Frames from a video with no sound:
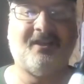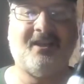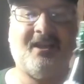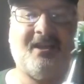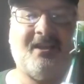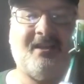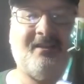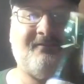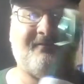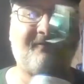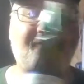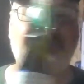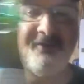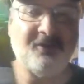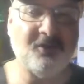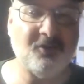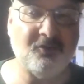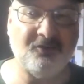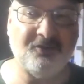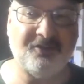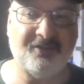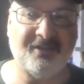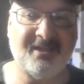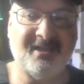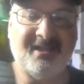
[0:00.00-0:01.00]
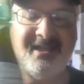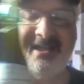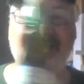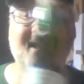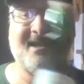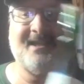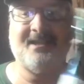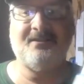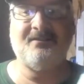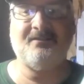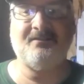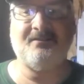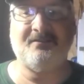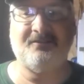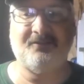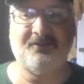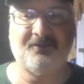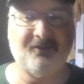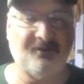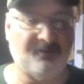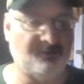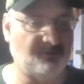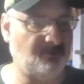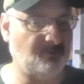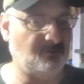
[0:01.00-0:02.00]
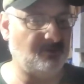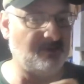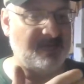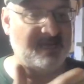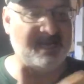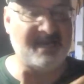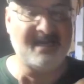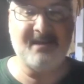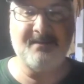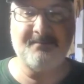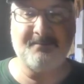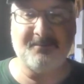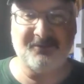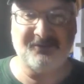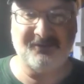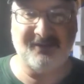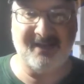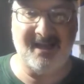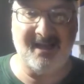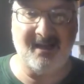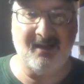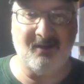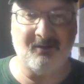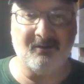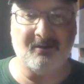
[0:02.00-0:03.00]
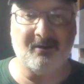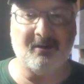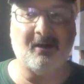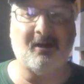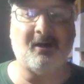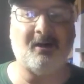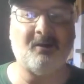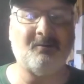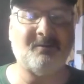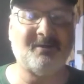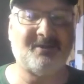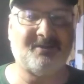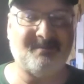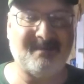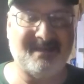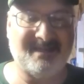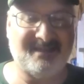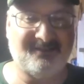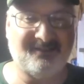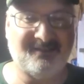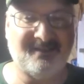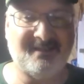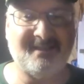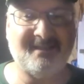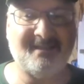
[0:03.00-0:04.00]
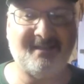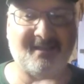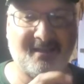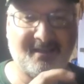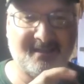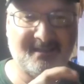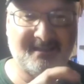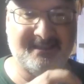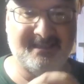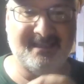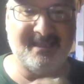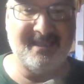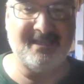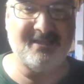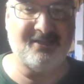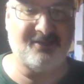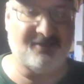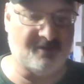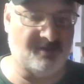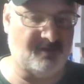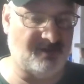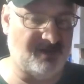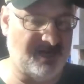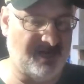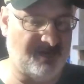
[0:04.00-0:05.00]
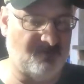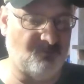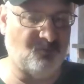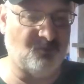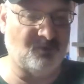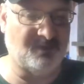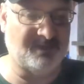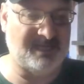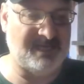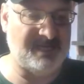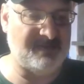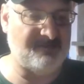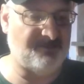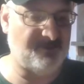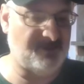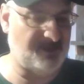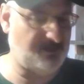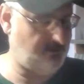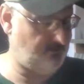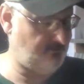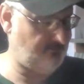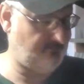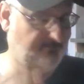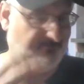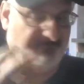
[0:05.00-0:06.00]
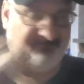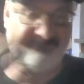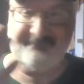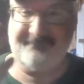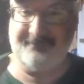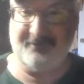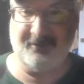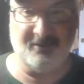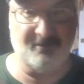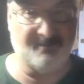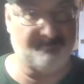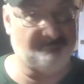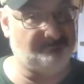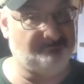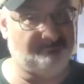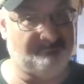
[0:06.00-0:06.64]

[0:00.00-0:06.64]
an infusion into 80% alcohol, which makes it a, a tincture and will keep it for